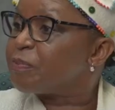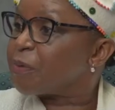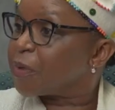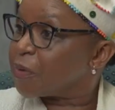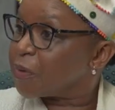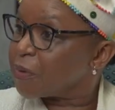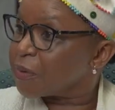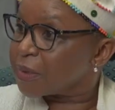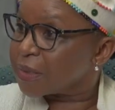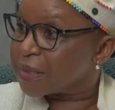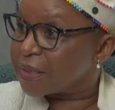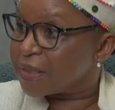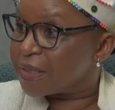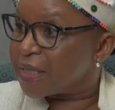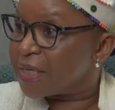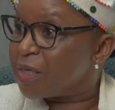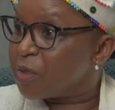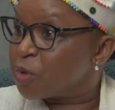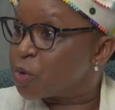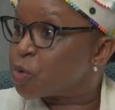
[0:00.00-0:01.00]
because
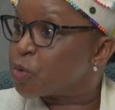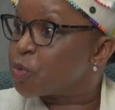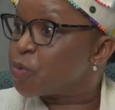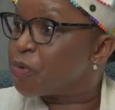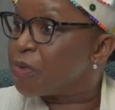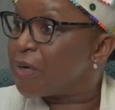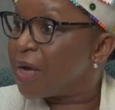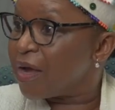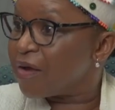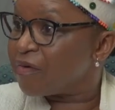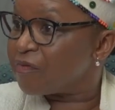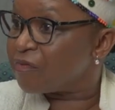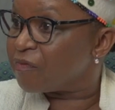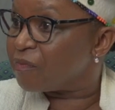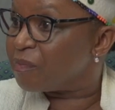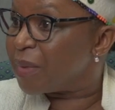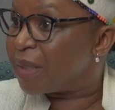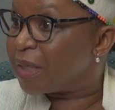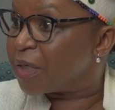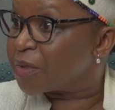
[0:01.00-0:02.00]
they too have
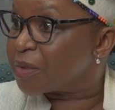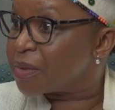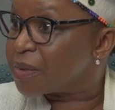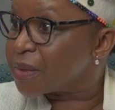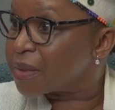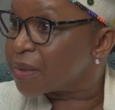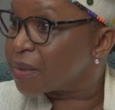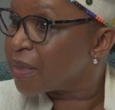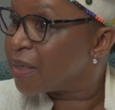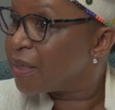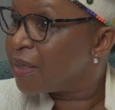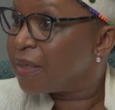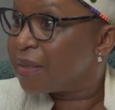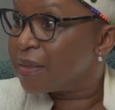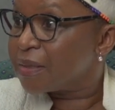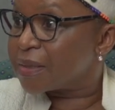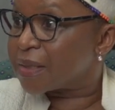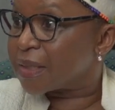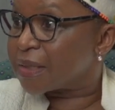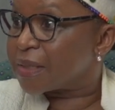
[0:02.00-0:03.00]
minerals,
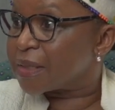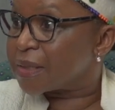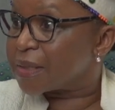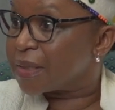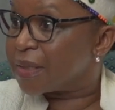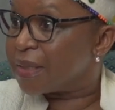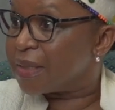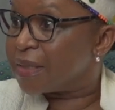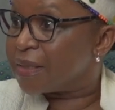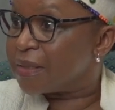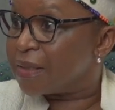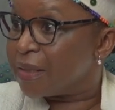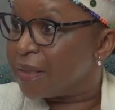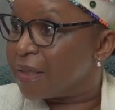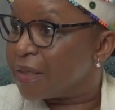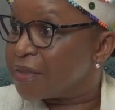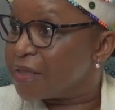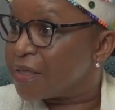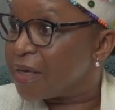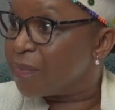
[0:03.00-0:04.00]
such as
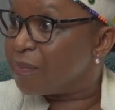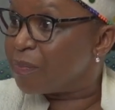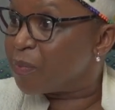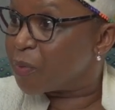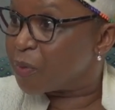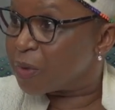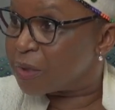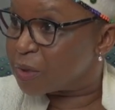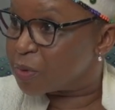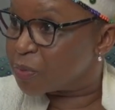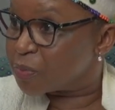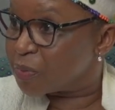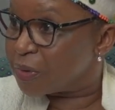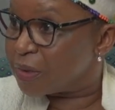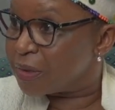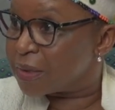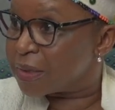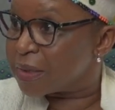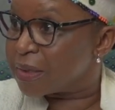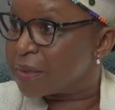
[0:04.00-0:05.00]
lithium, which
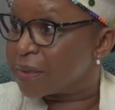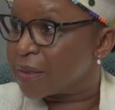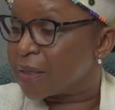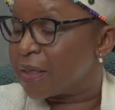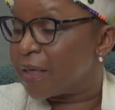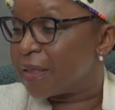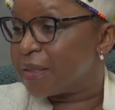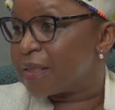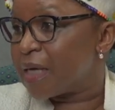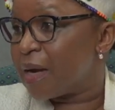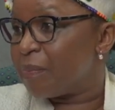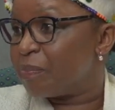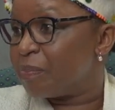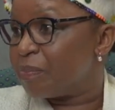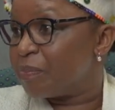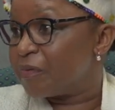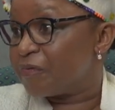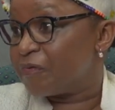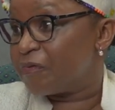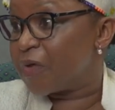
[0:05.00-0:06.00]
we get up
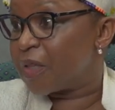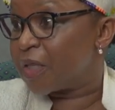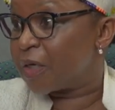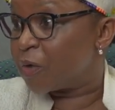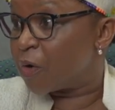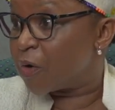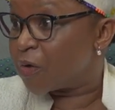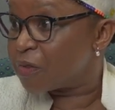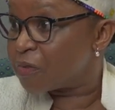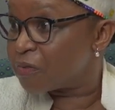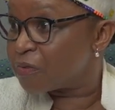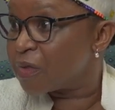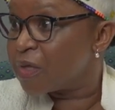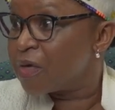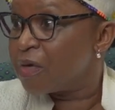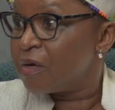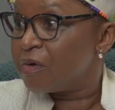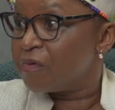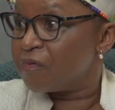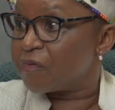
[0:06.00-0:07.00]
further north yes.
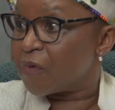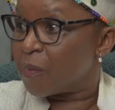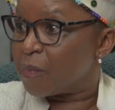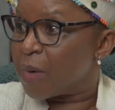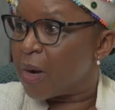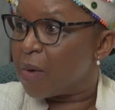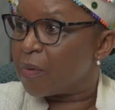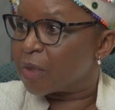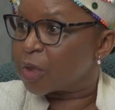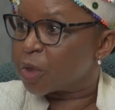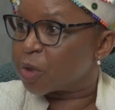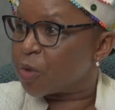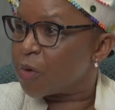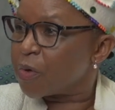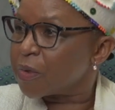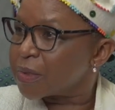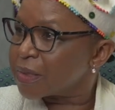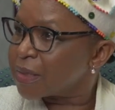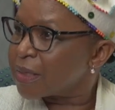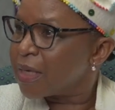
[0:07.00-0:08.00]
from our
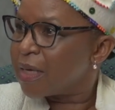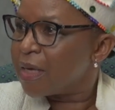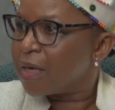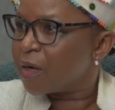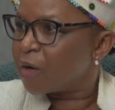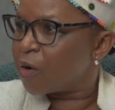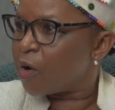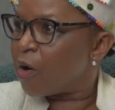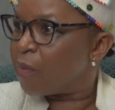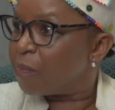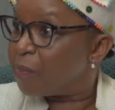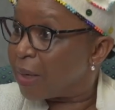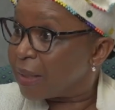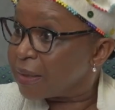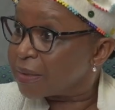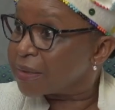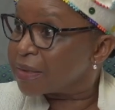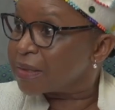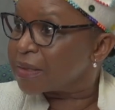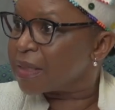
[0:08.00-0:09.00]
shores.
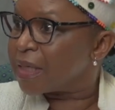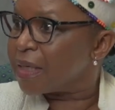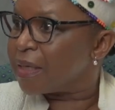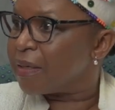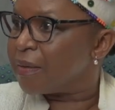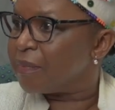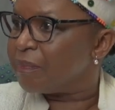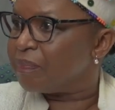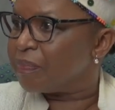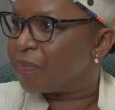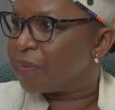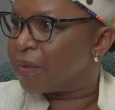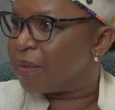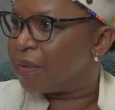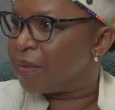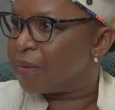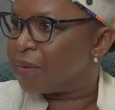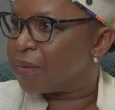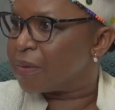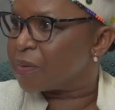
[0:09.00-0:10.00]
Cobalt um,
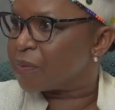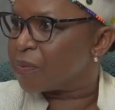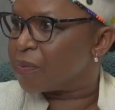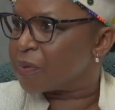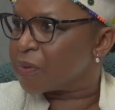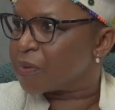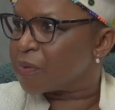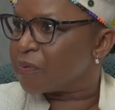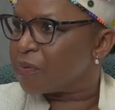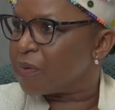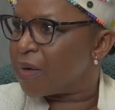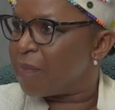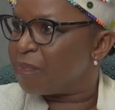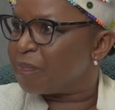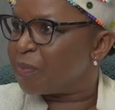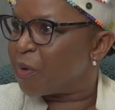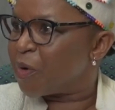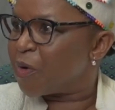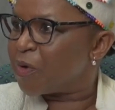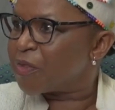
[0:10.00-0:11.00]
is also up
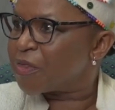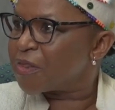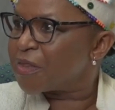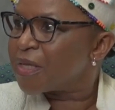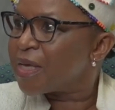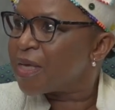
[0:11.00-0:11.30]
north.